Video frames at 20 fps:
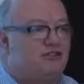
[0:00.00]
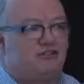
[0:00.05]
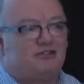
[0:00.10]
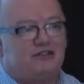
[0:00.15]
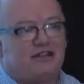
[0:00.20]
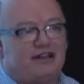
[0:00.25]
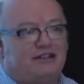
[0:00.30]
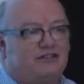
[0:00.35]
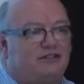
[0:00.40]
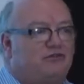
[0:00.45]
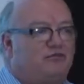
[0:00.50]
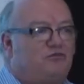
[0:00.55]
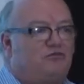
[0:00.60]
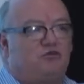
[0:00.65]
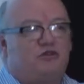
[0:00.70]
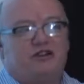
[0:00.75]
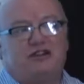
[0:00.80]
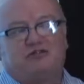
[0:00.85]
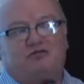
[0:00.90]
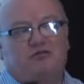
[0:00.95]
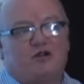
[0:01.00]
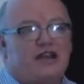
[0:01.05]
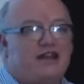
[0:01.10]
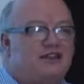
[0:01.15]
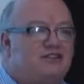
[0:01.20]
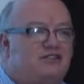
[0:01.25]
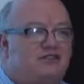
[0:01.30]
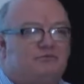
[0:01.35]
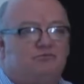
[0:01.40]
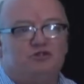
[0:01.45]
like to rearrange
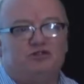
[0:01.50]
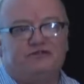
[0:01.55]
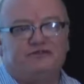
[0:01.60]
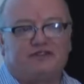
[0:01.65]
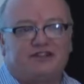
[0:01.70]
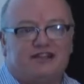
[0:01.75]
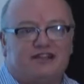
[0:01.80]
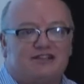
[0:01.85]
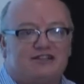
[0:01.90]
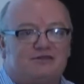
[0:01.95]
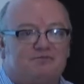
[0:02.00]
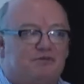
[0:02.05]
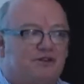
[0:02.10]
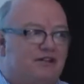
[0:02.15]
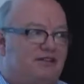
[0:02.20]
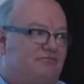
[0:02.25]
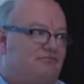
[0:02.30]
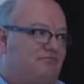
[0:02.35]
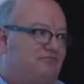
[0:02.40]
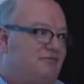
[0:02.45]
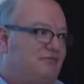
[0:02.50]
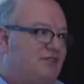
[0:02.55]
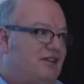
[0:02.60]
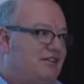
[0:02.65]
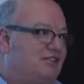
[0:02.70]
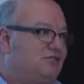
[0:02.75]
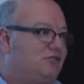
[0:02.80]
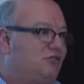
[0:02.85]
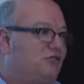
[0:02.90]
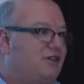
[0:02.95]
and move things, but it's
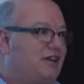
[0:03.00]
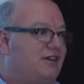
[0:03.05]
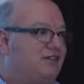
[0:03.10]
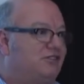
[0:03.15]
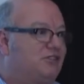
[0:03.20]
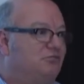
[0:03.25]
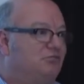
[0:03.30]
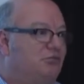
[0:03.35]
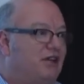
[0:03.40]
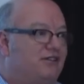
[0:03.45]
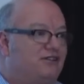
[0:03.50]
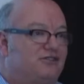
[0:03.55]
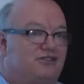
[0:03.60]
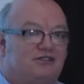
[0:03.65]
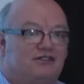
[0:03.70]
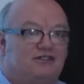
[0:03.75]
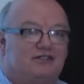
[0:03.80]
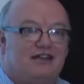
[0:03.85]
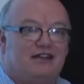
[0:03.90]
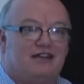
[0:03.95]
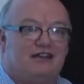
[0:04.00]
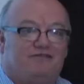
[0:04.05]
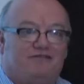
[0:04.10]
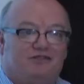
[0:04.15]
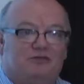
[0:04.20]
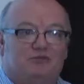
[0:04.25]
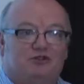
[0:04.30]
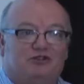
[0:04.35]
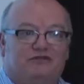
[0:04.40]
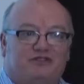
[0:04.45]
location-based. And if you
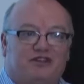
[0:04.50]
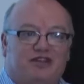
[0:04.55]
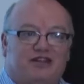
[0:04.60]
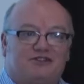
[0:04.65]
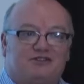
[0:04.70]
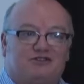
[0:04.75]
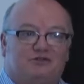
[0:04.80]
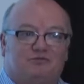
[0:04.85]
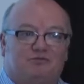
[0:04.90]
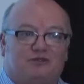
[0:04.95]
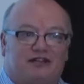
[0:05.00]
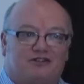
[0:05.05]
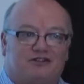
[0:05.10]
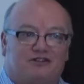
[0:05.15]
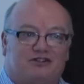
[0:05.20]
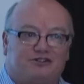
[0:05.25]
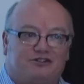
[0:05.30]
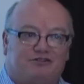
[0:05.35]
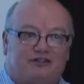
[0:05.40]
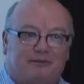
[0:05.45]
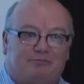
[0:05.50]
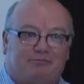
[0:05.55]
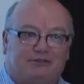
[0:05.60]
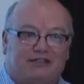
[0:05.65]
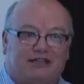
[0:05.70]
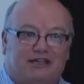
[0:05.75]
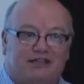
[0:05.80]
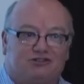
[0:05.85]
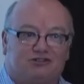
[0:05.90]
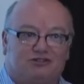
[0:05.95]
move things, you break all your
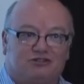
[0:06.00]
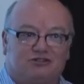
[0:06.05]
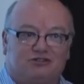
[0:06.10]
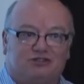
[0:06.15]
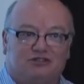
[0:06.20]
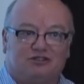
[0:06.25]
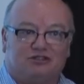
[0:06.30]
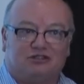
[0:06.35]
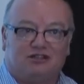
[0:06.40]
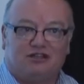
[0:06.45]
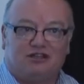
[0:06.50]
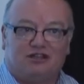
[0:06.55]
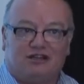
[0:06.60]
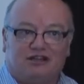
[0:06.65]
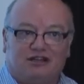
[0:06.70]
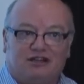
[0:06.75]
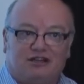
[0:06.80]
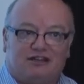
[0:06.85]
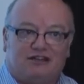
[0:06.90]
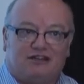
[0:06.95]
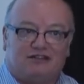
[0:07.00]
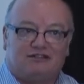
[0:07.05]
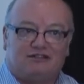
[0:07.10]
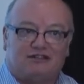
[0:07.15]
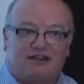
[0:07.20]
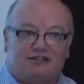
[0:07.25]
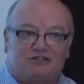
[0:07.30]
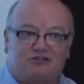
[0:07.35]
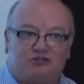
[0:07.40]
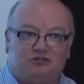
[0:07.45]
applications.
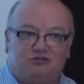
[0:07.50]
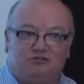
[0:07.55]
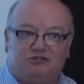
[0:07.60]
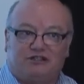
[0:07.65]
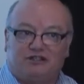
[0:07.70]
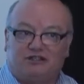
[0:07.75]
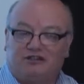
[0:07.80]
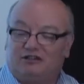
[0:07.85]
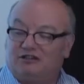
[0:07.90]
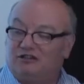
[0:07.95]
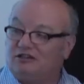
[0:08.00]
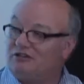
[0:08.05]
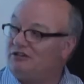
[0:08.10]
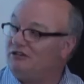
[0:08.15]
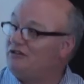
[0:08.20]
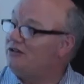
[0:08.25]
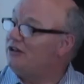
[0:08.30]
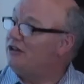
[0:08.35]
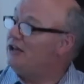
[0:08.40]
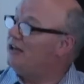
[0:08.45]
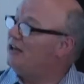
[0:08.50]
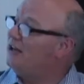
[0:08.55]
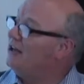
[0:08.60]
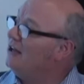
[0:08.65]
Not true here, okay?